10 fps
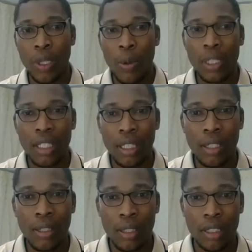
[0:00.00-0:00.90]
what it
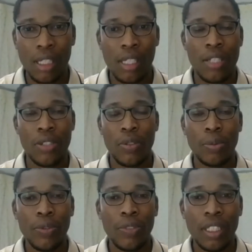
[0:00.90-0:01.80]
does is to
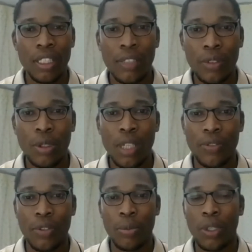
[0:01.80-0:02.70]
move individuals
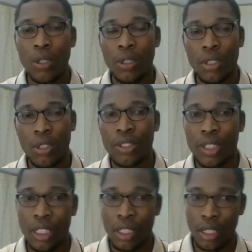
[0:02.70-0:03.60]
from all those
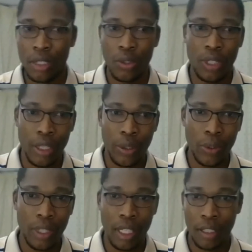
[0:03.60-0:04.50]
countries to the
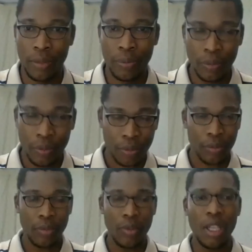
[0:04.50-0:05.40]
UK
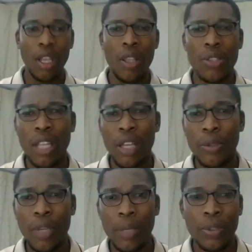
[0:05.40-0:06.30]
so that
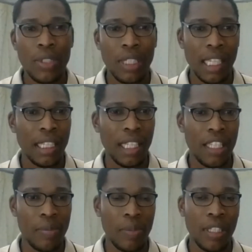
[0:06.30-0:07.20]
you'll be able to gain
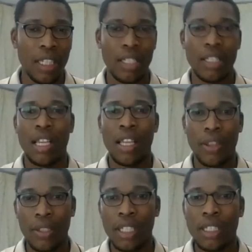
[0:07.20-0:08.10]
experience and
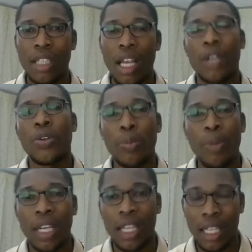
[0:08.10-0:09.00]
knowledge and go
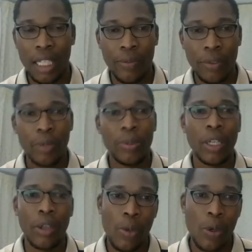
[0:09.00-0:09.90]
back and develop the
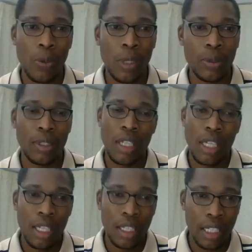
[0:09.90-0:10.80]
Commonwealth
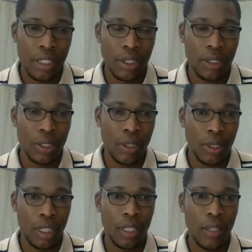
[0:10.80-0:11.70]
nation.
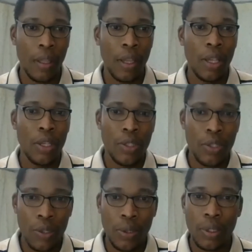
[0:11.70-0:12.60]
Okay.
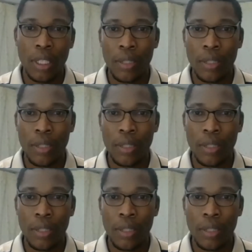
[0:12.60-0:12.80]
So